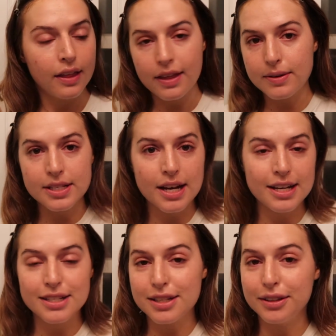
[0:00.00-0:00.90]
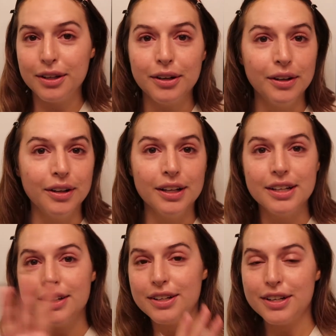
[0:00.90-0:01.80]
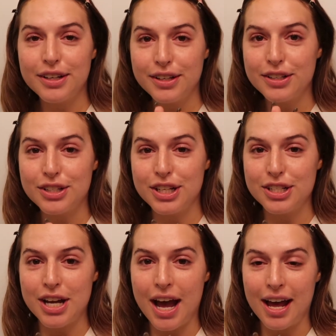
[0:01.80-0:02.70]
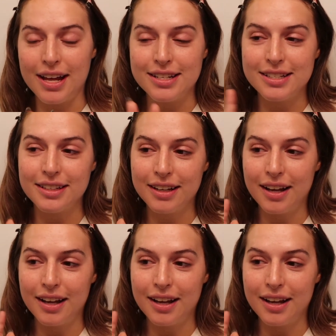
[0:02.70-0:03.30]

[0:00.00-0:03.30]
That was a nice little chit chat.